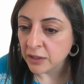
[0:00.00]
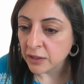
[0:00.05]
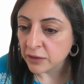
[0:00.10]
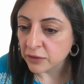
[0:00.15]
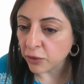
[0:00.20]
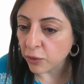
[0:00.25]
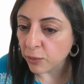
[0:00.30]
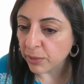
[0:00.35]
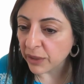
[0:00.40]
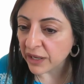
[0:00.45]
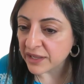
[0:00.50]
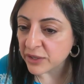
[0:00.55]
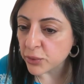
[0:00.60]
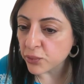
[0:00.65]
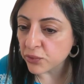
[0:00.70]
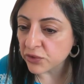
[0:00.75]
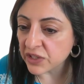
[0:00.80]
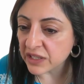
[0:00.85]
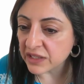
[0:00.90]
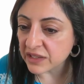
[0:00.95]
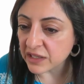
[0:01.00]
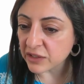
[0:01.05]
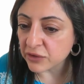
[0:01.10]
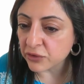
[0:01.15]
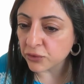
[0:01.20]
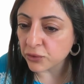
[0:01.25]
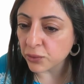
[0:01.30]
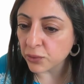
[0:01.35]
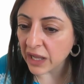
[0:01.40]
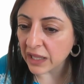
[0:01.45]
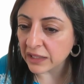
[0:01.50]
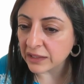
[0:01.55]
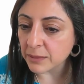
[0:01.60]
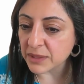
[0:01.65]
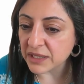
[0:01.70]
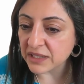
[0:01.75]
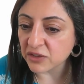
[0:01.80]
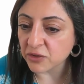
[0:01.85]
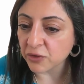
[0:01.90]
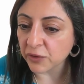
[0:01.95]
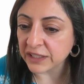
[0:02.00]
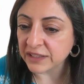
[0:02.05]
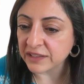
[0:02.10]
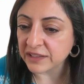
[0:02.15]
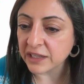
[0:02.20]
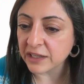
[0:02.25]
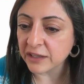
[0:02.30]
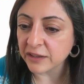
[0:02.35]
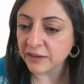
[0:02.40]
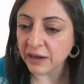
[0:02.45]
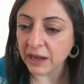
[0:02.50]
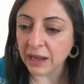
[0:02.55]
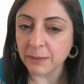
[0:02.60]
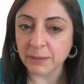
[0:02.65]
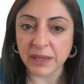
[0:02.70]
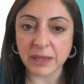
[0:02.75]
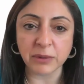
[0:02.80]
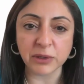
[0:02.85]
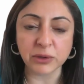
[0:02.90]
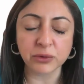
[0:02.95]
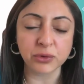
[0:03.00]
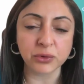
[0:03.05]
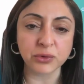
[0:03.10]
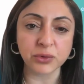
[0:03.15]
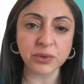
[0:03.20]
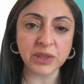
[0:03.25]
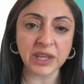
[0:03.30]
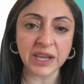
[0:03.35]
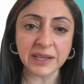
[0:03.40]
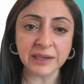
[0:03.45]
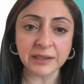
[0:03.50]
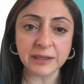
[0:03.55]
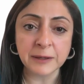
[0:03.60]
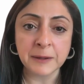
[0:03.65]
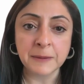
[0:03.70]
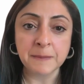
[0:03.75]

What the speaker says: So by using these 2 elements right here, I'm able to do that.